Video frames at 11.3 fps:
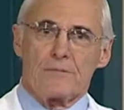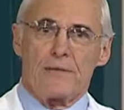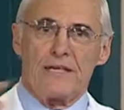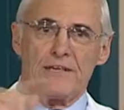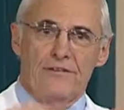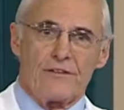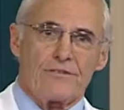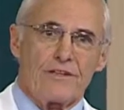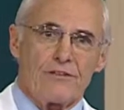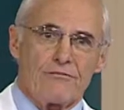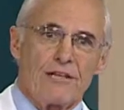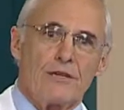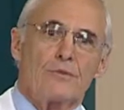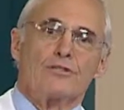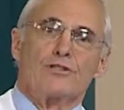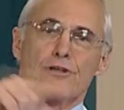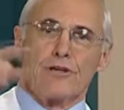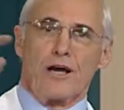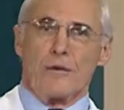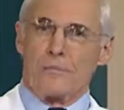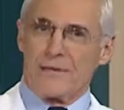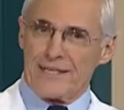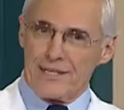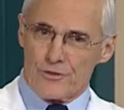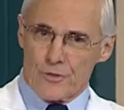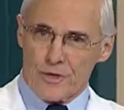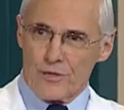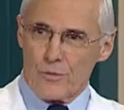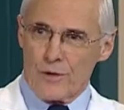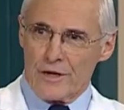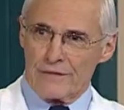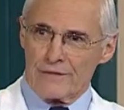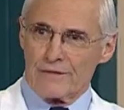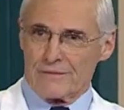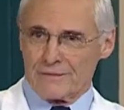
P53 will turn on P21,